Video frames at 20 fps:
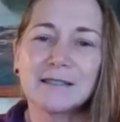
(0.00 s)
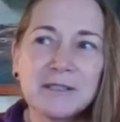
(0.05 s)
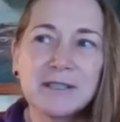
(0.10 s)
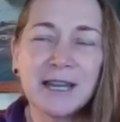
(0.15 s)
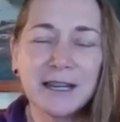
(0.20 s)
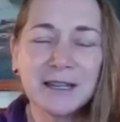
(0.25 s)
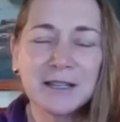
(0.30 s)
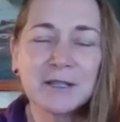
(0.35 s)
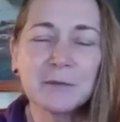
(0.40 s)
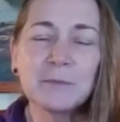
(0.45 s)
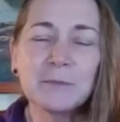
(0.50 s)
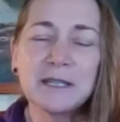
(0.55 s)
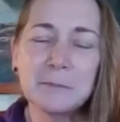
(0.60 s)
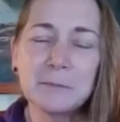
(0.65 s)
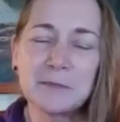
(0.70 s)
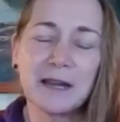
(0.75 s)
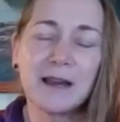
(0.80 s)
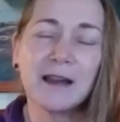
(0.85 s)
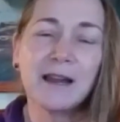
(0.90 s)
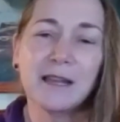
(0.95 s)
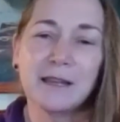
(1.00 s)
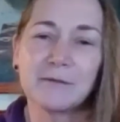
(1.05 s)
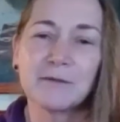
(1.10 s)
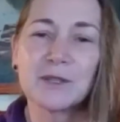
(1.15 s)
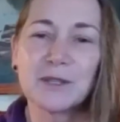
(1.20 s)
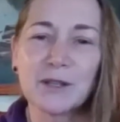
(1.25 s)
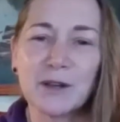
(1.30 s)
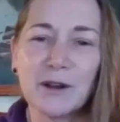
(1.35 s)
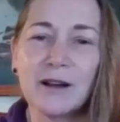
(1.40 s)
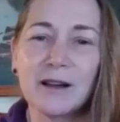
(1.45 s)
take some deep
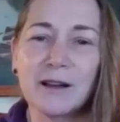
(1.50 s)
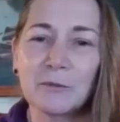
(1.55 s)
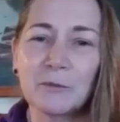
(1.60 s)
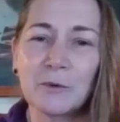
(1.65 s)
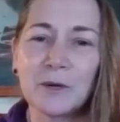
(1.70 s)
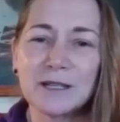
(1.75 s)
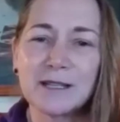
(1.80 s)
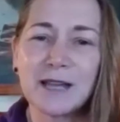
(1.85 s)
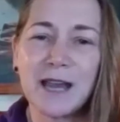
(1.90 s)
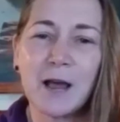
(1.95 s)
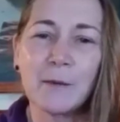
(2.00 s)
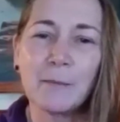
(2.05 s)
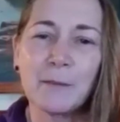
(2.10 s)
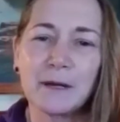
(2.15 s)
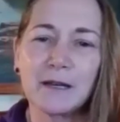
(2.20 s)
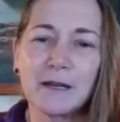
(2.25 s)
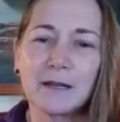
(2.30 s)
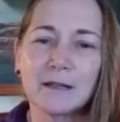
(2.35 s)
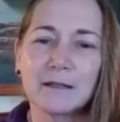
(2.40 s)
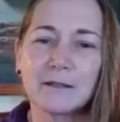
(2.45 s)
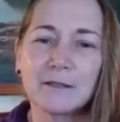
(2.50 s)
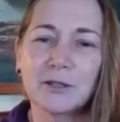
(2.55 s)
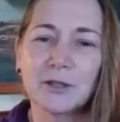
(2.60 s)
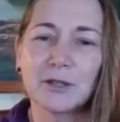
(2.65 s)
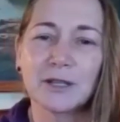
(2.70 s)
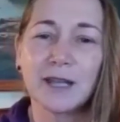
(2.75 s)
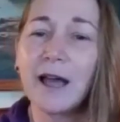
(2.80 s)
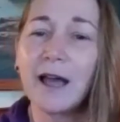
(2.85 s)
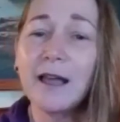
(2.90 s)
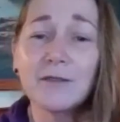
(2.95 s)
dives on what's happening in
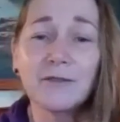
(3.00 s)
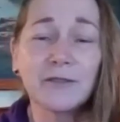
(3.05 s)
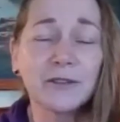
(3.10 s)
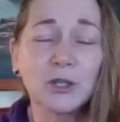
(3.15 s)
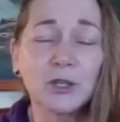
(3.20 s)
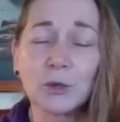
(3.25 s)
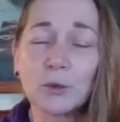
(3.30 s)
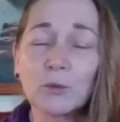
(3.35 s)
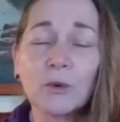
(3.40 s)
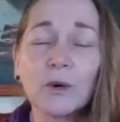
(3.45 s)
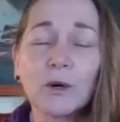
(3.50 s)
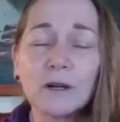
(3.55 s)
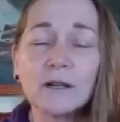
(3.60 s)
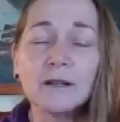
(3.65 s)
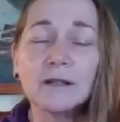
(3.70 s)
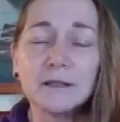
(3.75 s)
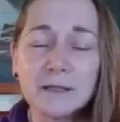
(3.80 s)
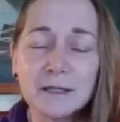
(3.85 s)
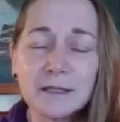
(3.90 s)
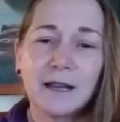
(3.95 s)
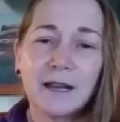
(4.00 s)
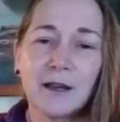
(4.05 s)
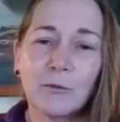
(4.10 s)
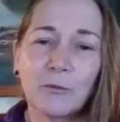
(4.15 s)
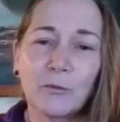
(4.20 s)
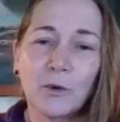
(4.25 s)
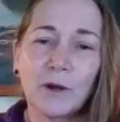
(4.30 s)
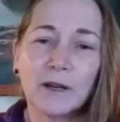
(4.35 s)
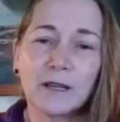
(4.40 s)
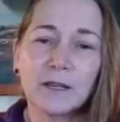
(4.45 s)
your life, in your world,
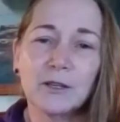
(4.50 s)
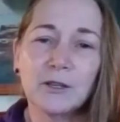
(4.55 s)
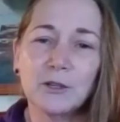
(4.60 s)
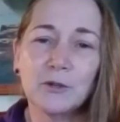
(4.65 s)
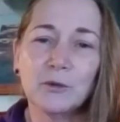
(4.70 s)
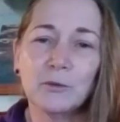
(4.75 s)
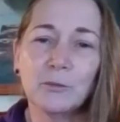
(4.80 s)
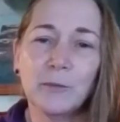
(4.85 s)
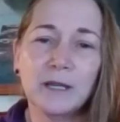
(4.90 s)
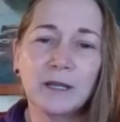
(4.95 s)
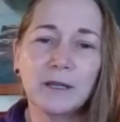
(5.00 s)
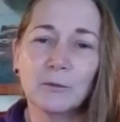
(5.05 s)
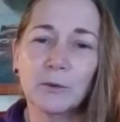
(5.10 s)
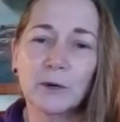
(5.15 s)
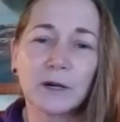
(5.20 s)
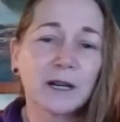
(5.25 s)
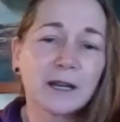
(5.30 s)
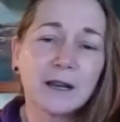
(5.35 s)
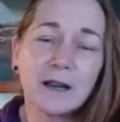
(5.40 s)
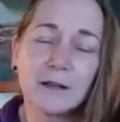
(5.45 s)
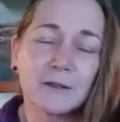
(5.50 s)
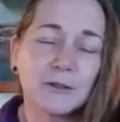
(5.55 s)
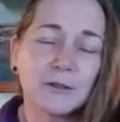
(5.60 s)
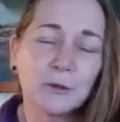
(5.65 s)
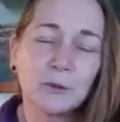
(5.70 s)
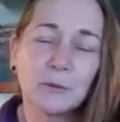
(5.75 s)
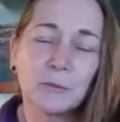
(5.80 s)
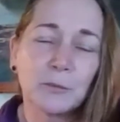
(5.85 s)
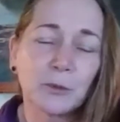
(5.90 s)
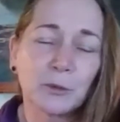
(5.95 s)
and what can you be working on
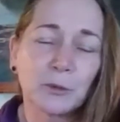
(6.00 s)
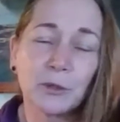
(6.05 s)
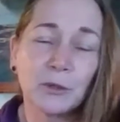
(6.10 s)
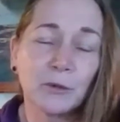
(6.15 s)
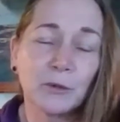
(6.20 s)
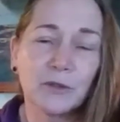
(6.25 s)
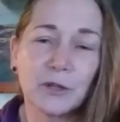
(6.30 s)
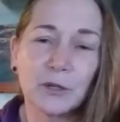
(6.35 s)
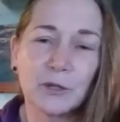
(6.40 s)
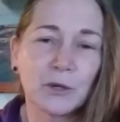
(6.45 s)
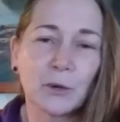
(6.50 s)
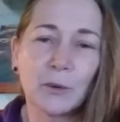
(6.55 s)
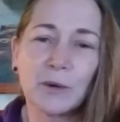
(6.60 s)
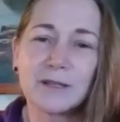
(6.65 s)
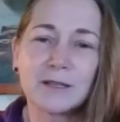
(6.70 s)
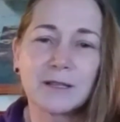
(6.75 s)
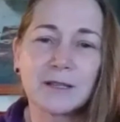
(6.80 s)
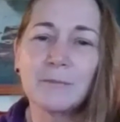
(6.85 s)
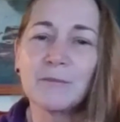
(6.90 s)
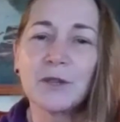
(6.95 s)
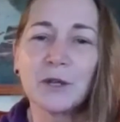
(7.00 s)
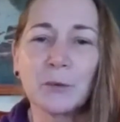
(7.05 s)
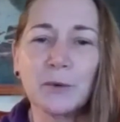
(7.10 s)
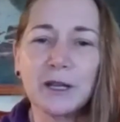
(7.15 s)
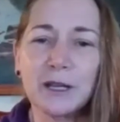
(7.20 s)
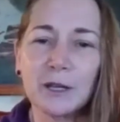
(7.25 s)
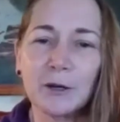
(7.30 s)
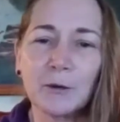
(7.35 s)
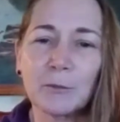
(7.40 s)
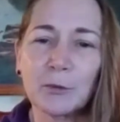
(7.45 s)
to improve. There's always something
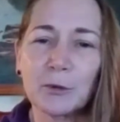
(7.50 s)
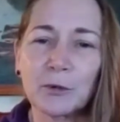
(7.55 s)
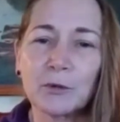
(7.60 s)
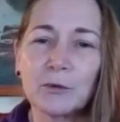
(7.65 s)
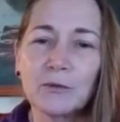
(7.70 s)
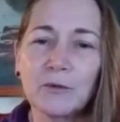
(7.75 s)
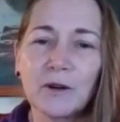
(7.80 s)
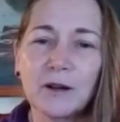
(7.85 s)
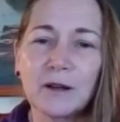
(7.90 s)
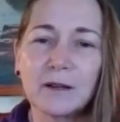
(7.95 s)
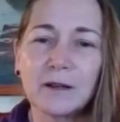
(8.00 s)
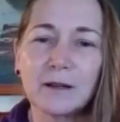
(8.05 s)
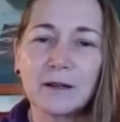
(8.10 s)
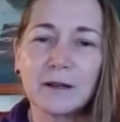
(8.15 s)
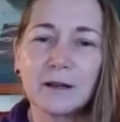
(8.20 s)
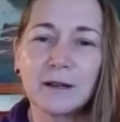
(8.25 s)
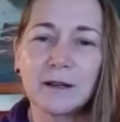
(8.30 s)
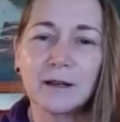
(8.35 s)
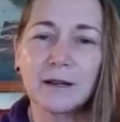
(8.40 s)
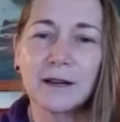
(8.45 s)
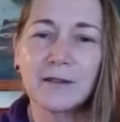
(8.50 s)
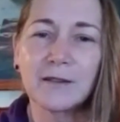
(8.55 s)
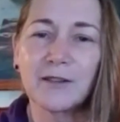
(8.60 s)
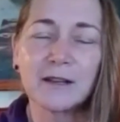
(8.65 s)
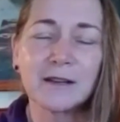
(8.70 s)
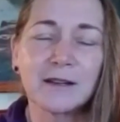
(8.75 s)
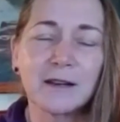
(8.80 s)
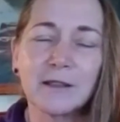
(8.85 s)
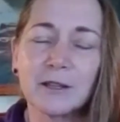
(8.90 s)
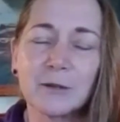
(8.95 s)
we can improve on. And I've
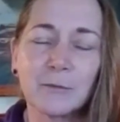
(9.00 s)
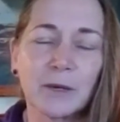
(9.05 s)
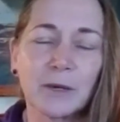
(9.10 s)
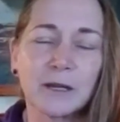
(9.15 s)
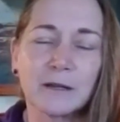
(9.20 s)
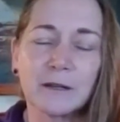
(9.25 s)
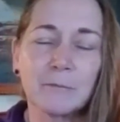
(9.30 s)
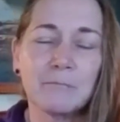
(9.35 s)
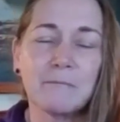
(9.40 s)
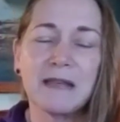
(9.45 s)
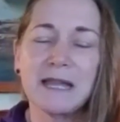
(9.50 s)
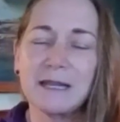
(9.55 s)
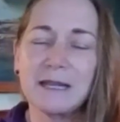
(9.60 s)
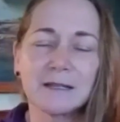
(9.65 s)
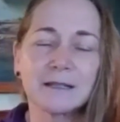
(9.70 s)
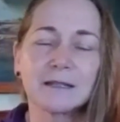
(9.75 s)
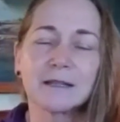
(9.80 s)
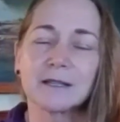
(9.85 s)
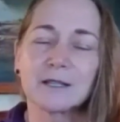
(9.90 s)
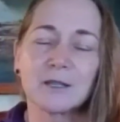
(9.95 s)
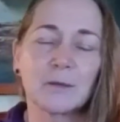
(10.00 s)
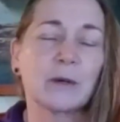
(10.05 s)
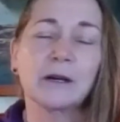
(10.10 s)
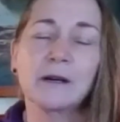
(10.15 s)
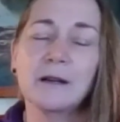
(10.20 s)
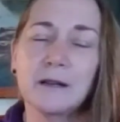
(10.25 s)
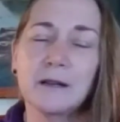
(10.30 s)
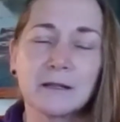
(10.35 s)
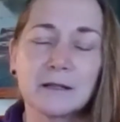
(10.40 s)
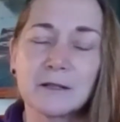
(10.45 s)
had nothing but an amazing
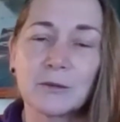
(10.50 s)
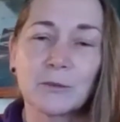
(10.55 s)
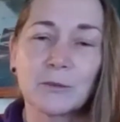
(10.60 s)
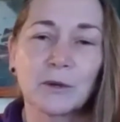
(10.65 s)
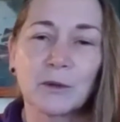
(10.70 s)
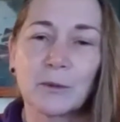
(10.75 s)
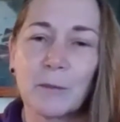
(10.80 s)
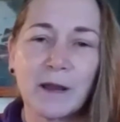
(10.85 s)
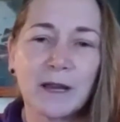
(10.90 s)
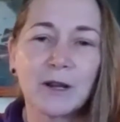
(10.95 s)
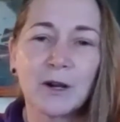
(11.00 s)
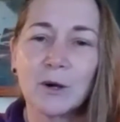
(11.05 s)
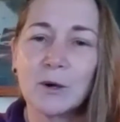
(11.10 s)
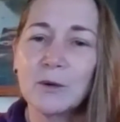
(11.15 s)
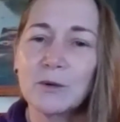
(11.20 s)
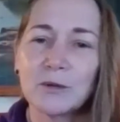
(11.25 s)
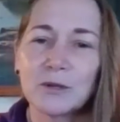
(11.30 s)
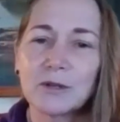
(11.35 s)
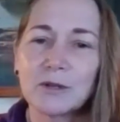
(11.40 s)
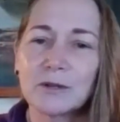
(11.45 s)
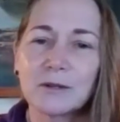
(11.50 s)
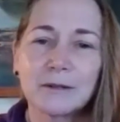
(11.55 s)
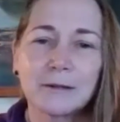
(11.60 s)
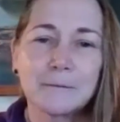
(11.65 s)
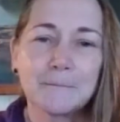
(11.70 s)
experience with my coach.